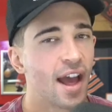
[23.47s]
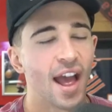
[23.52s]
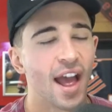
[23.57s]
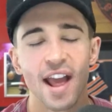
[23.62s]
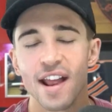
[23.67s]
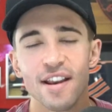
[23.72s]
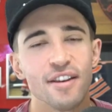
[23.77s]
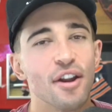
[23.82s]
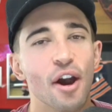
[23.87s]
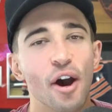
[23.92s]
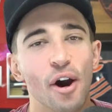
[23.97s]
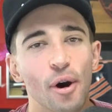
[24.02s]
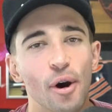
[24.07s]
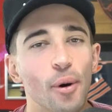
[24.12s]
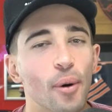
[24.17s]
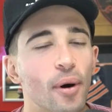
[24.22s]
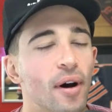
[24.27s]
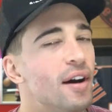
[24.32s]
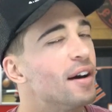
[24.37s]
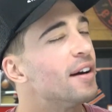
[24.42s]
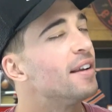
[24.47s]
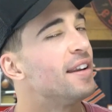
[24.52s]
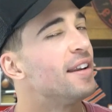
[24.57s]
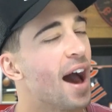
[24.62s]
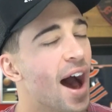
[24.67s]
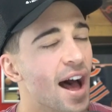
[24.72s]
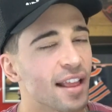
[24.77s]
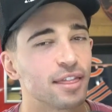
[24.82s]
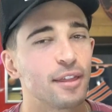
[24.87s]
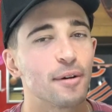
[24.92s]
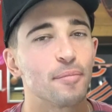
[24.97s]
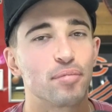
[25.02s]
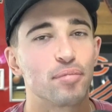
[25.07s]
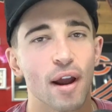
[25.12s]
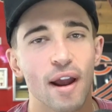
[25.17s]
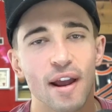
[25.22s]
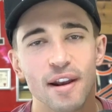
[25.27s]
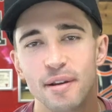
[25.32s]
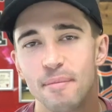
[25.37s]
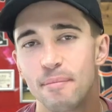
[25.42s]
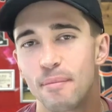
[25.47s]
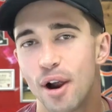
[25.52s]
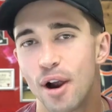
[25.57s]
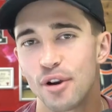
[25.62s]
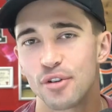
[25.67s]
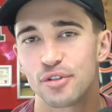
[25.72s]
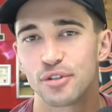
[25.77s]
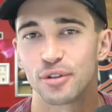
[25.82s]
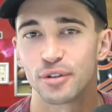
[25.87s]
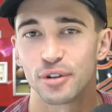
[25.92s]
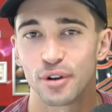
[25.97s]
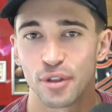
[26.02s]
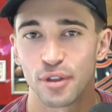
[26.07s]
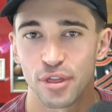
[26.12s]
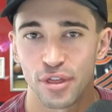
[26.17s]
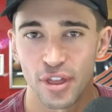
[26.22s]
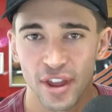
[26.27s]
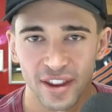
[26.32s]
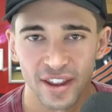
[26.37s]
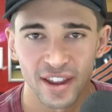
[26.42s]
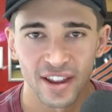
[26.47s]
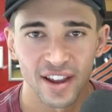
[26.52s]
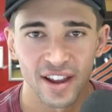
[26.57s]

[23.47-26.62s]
and no, not the Brandon Marshall you're thinking